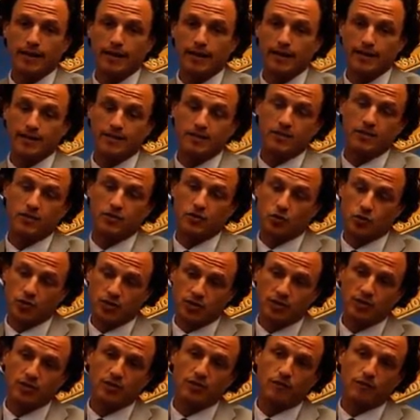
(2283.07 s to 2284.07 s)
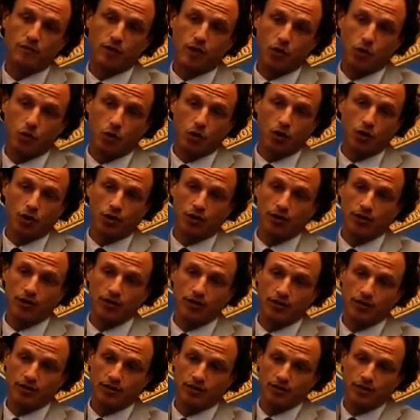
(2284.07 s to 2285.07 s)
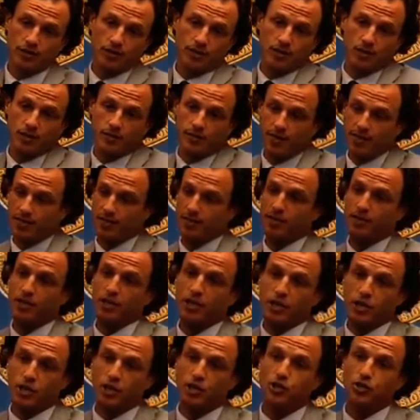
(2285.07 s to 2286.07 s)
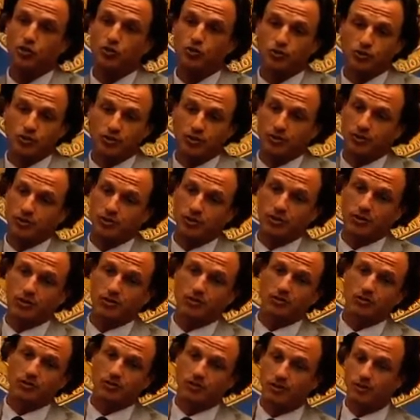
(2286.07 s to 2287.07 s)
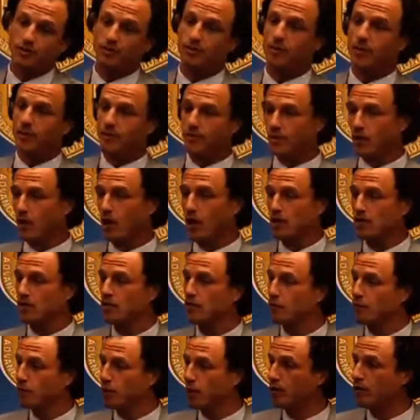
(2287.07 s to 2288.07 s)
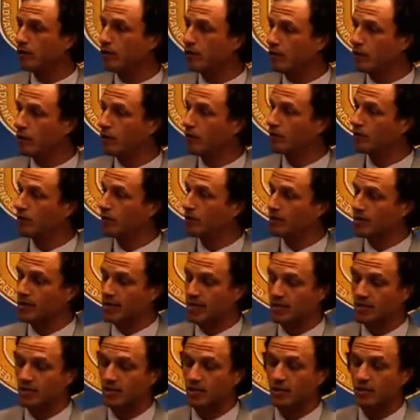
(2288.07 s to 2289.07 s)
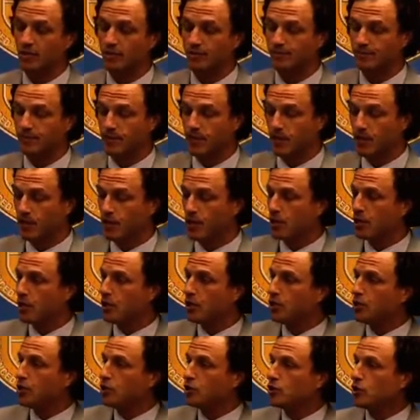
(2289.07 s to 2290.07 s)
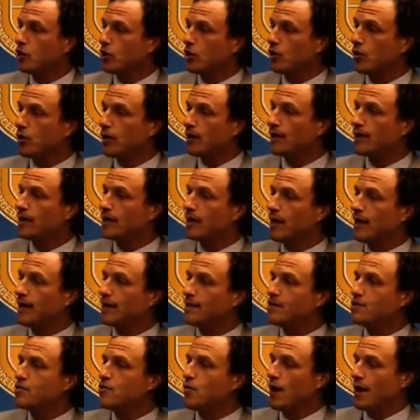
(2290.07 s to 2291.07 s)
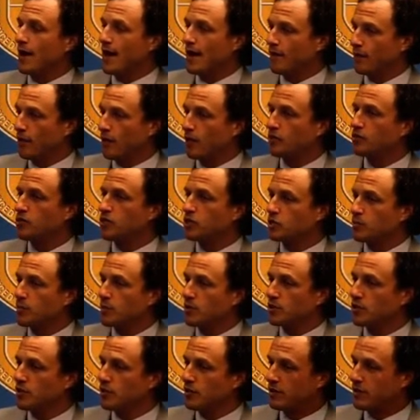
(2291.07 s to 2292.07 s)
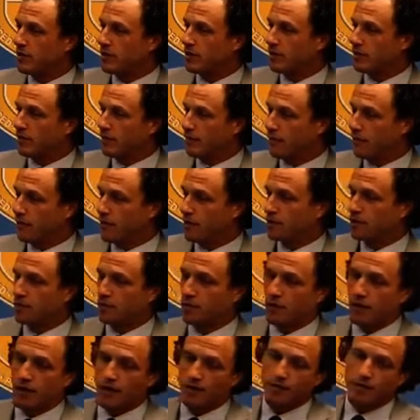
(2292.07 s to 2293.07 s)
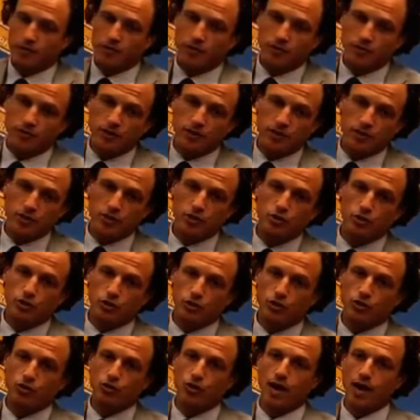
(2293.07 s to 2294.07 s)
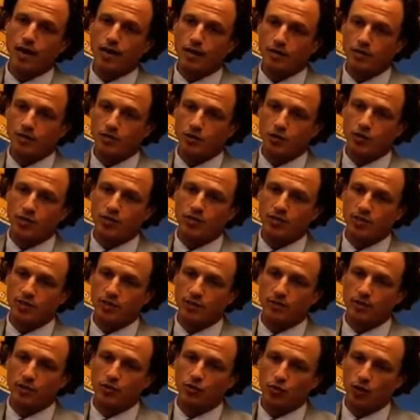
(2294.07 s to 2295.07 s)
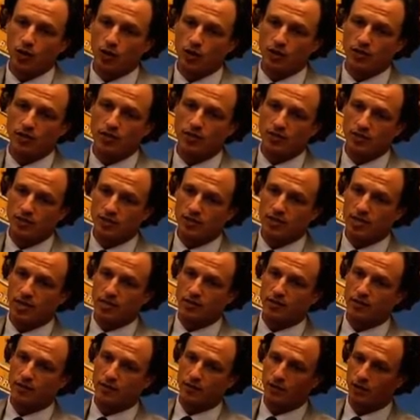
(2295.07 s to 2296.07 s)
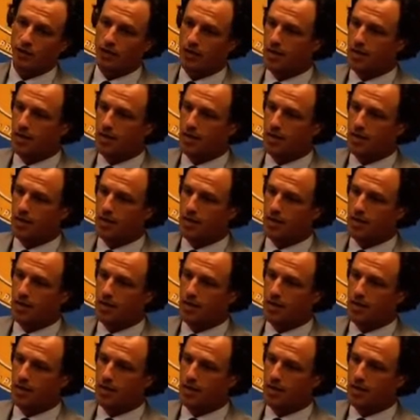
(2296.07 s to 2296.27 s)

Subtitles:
and it's the twisting of the cord, and it's basically acute, loss of blood flow to the testicle. So you want to have a low suspicion for this for obvious reasons. You can try untwisting them. It's rarely successful.